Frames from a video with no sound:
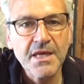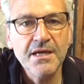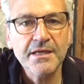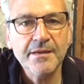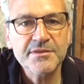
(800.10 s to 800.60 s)

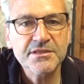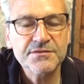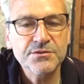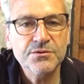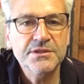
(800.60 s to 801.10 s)
get myself
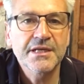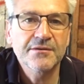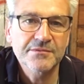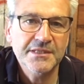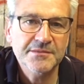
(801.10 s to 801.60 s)
sorted out
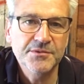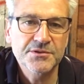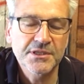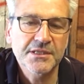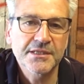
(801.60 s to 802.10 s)
and get some new
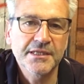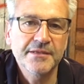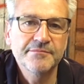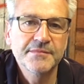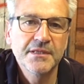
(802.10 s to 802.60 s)
silicone
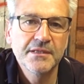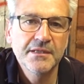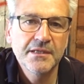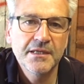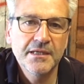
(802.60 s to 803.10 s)
in,
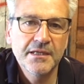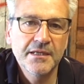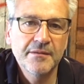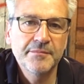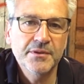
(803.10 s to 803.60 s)

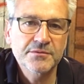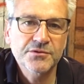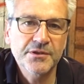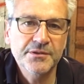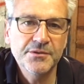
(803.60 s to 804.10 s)
but we'll
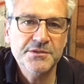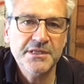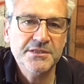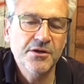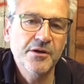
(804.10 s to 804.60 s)
try and use that
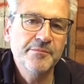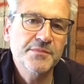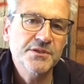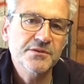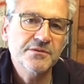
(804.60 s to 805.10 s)
time
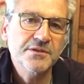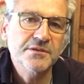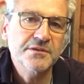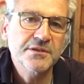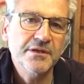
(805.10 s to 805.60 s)
to
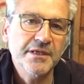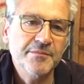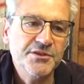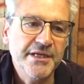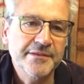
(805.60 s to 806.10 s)
tidy up the shed.